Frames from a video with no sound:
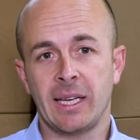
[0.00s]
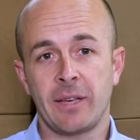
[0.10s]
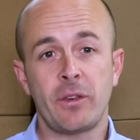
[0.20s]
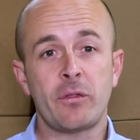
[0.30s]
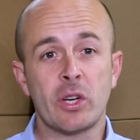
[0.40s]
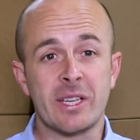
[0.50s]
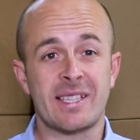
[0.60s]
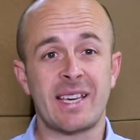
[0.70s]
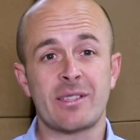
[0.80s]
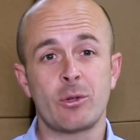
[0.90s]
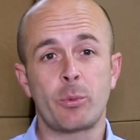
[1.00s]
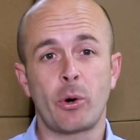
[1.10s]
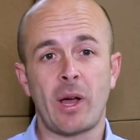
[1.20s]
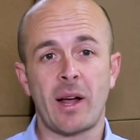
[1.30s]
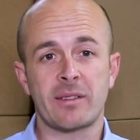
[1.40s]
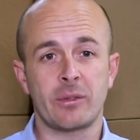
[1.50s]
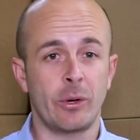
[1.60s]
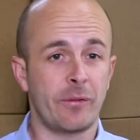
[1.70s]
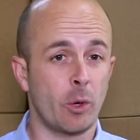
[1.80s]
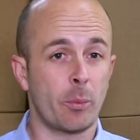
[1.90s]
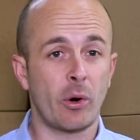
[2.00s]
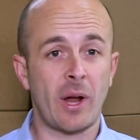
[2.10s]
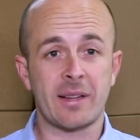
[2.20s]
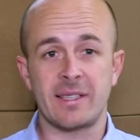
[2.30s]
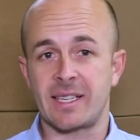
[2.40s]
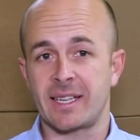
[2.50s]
If you've got a seasonal product or if your product is